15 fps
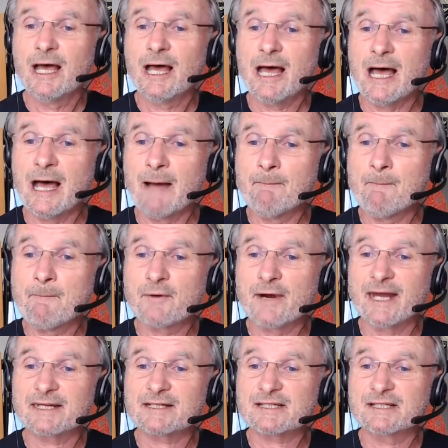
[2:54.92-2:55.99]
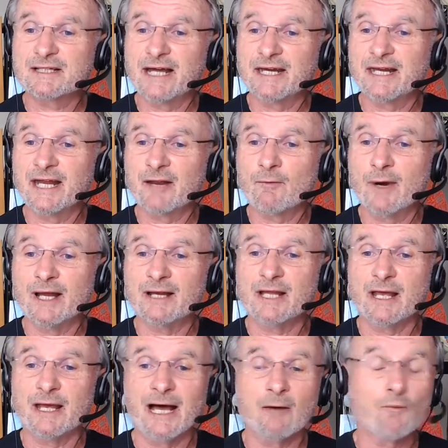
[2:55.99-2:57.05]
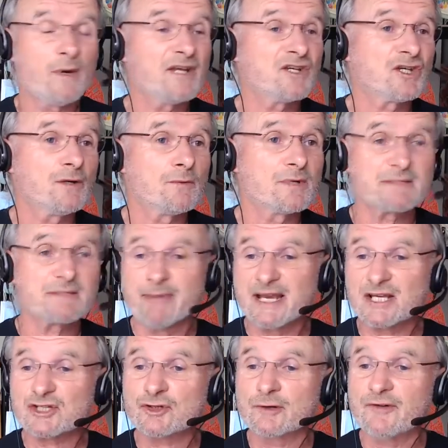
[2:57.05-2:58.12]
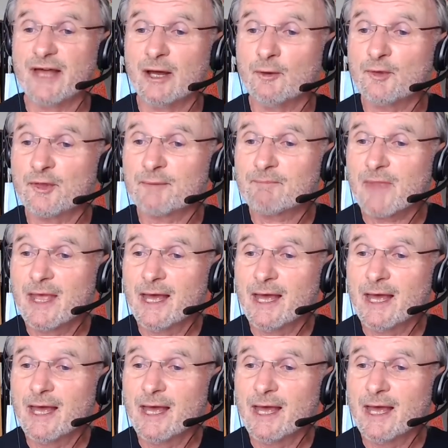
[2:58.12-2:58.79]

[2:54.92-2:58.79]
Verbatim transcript: um, practice in 1991 uh, when she was Minister of Health.